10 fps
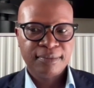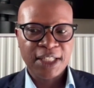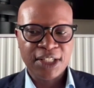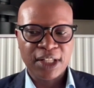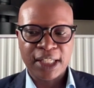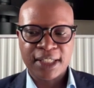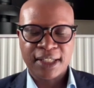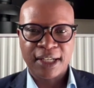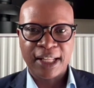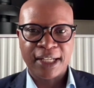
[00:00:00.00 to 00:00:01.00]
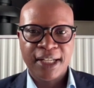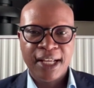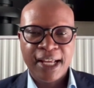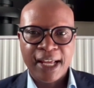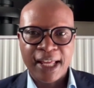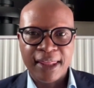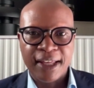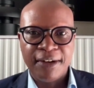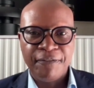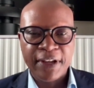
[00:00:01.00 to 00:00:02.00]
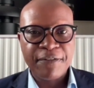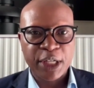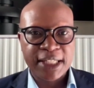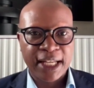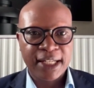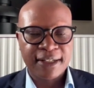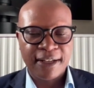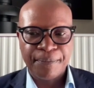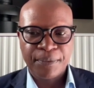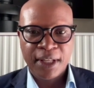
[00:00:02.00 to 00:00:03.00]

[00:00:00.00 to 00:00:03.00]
So that's that. And then favorite sector.